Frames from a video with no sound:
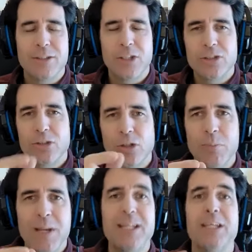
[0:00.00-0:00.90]
There's so
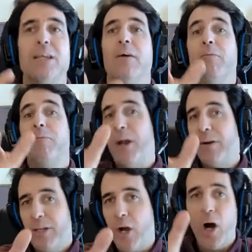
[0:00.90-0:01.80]
many
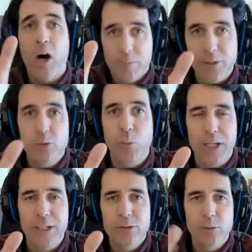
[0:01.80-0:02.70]
very obvious
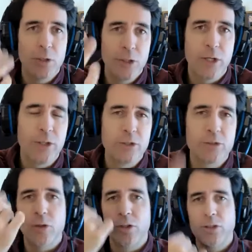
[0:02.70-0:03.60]
ways to hurt others
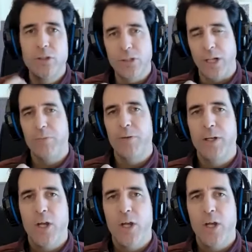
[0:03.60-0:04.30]
or hurt yourself,